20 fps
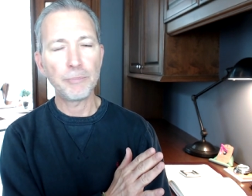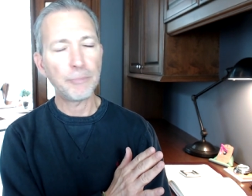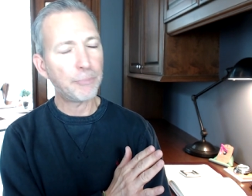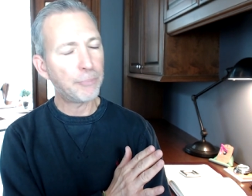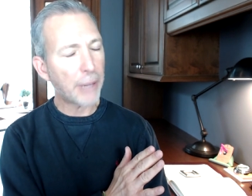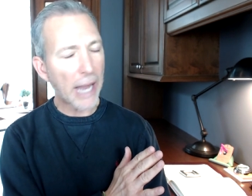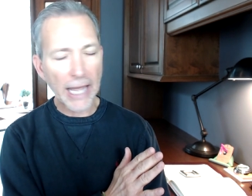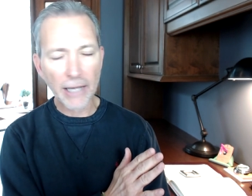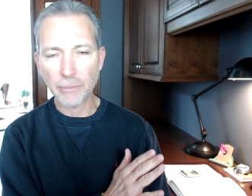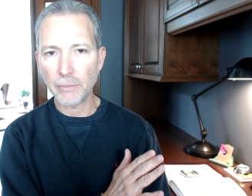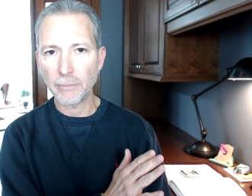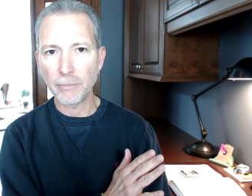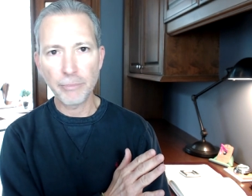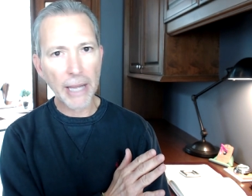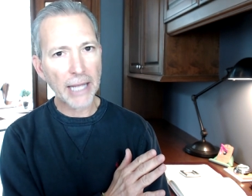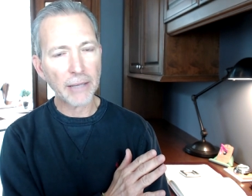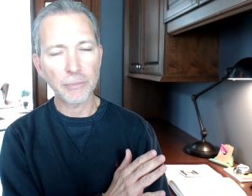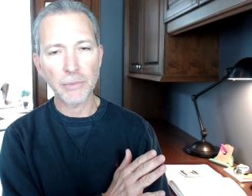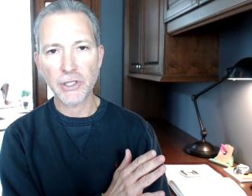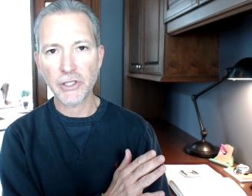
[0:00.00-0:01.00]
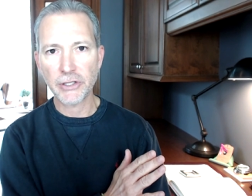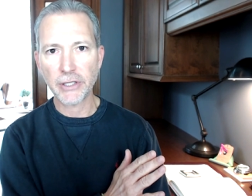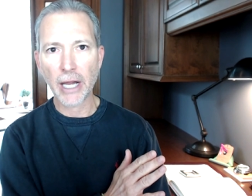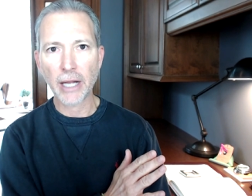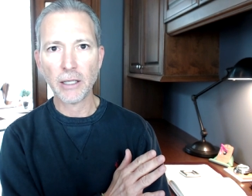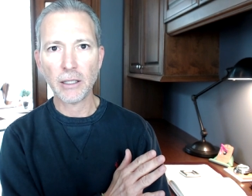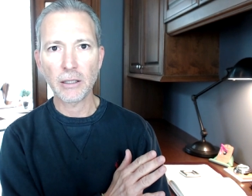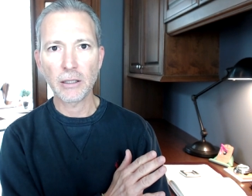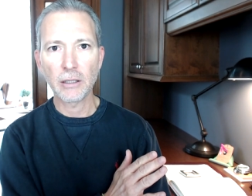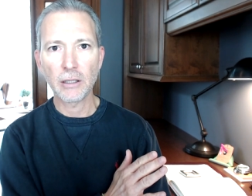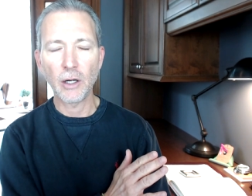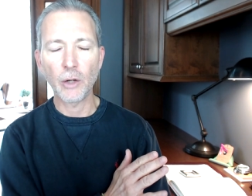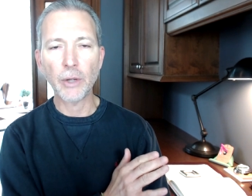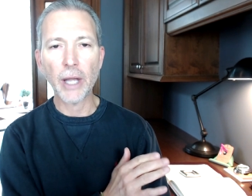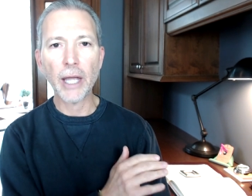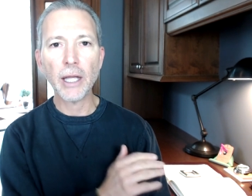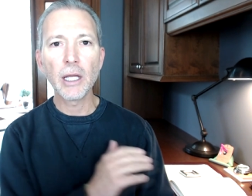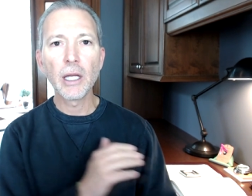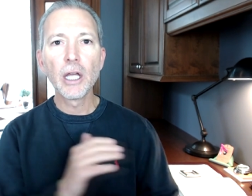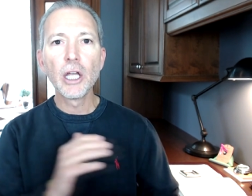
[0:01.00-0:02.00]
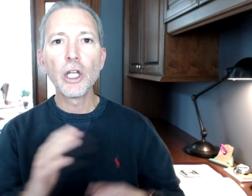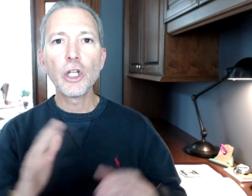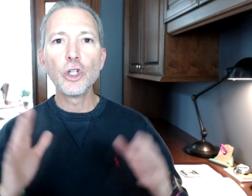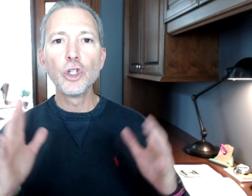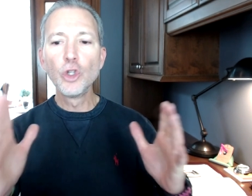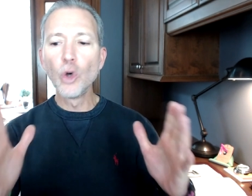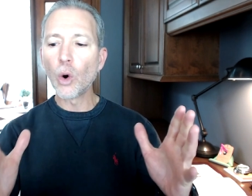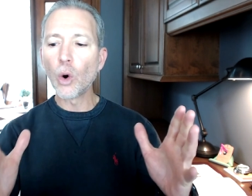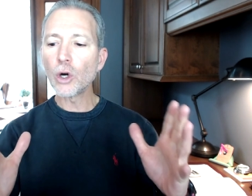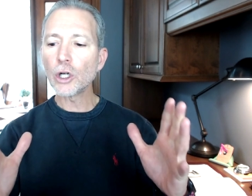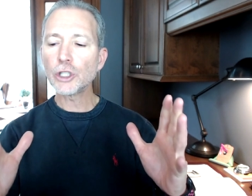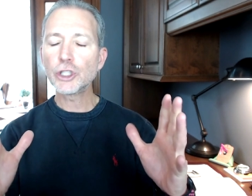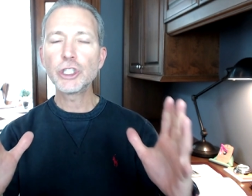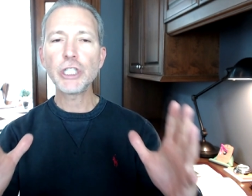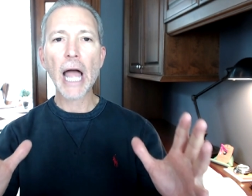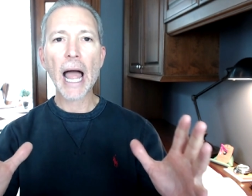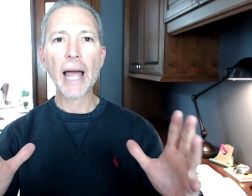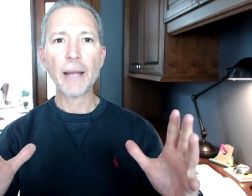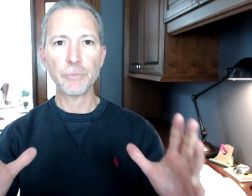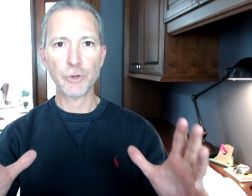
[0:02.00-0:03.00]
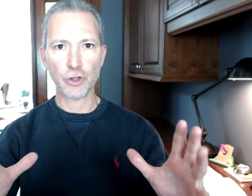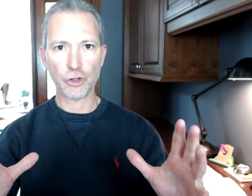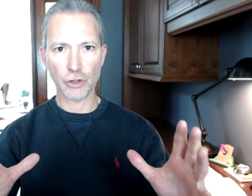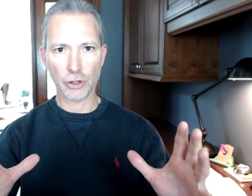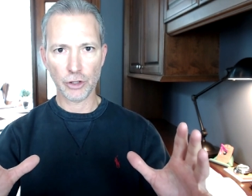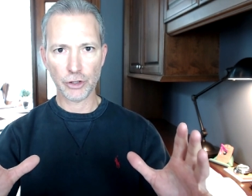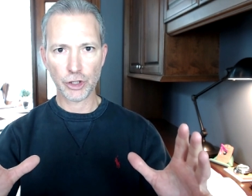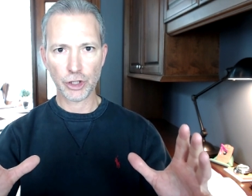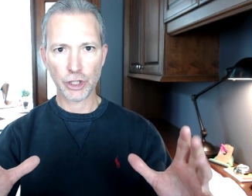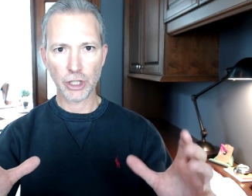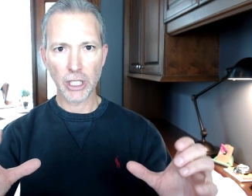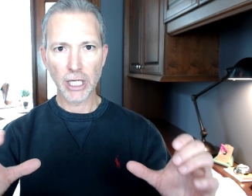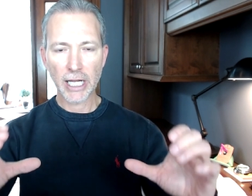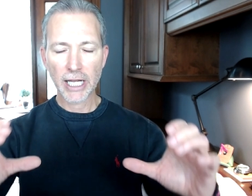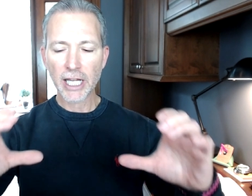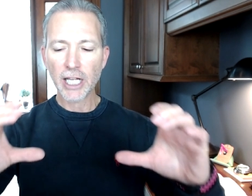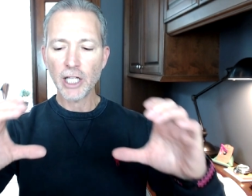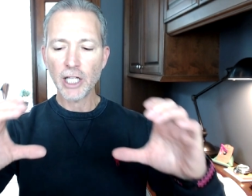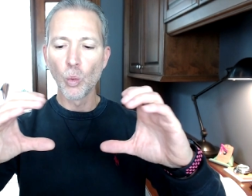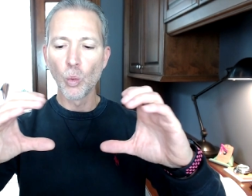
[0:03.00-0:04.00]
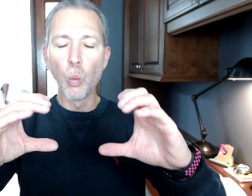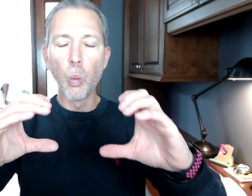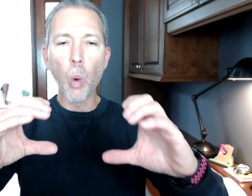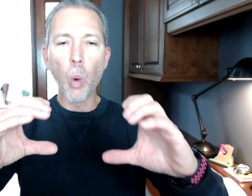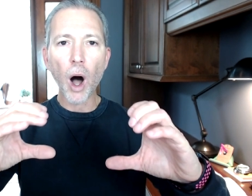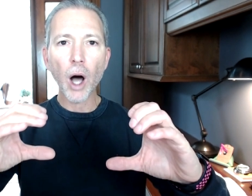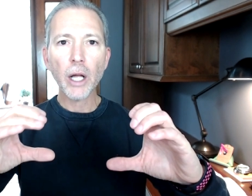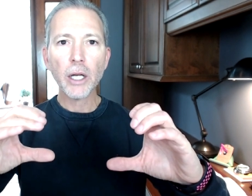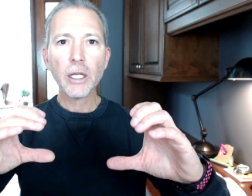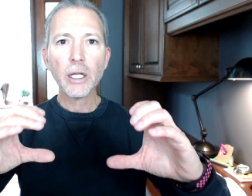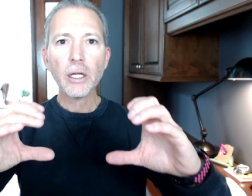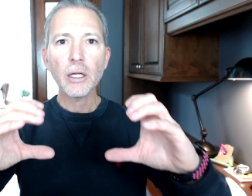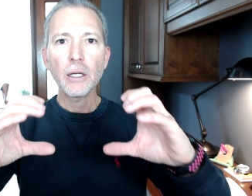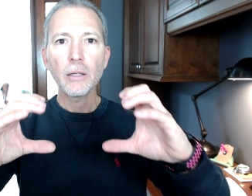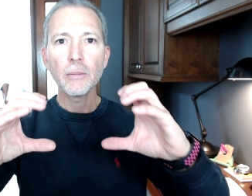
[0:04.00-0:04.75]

Bad, bad mistake, okay? Your job search is one